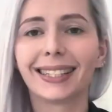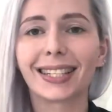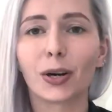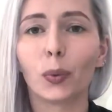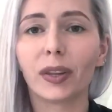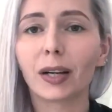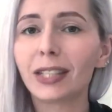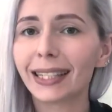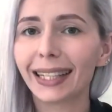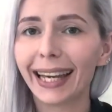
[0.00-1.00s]
So without
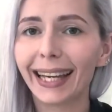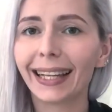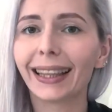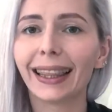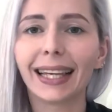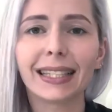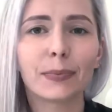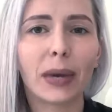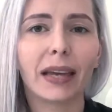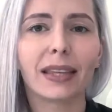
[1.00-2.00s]
delaying,
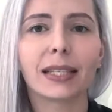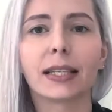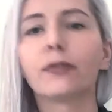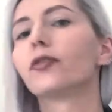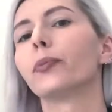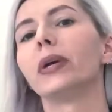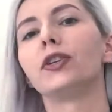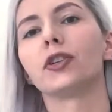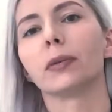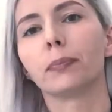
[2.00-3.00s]
let's make this
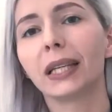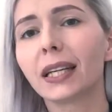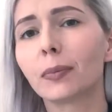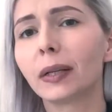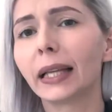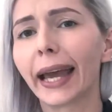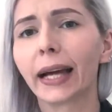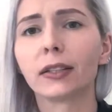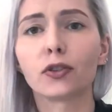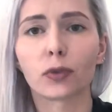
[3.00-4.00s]
information applicable
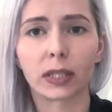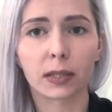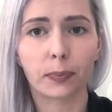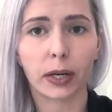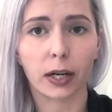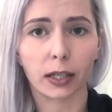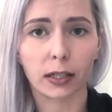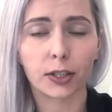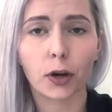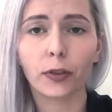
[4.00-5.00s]
and
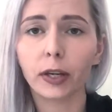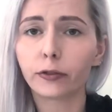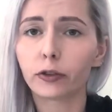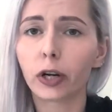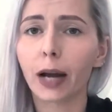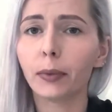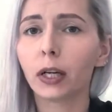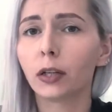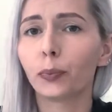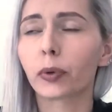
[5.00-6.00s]
transparent. So therefore, I'm
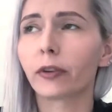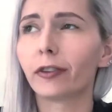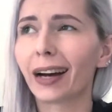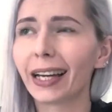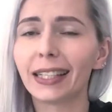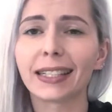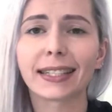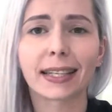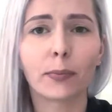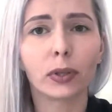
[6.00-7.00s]
going to provide a
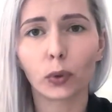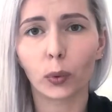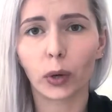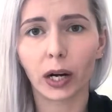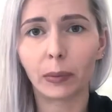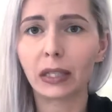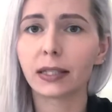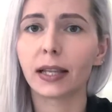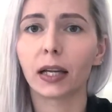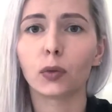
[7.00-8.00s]
sample
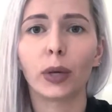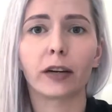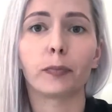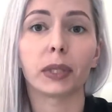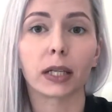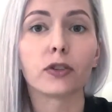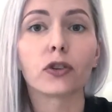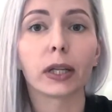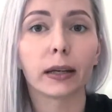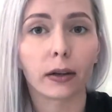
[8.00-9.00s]
requirements that we have
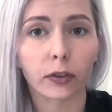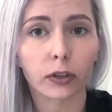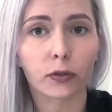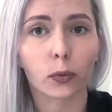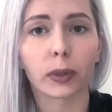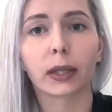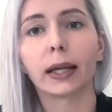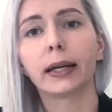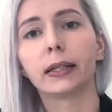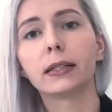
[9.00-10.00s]
potentially gathered from the
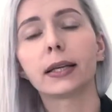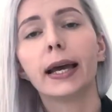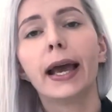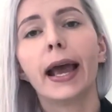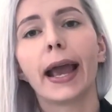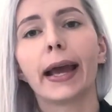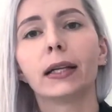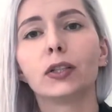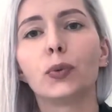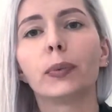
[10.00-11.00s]
client,
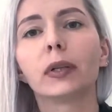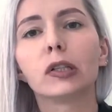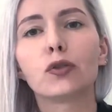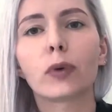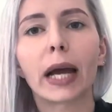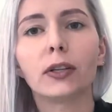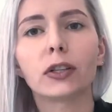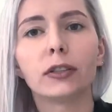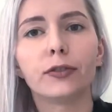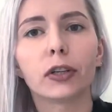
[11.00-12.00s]
and we will try to
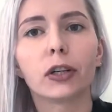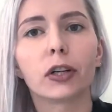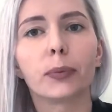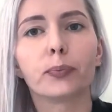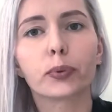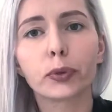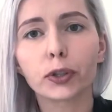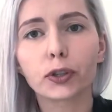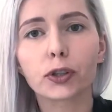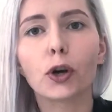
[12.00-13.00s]
configure a
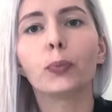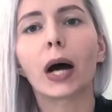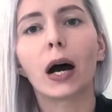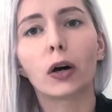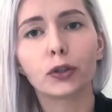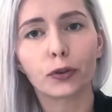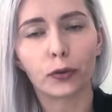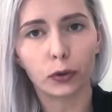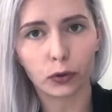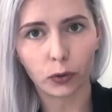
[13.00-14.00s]
project scope out of
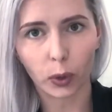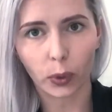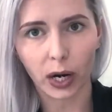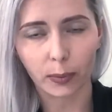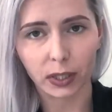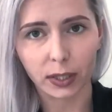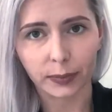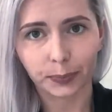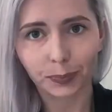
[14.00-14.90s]
those requirements.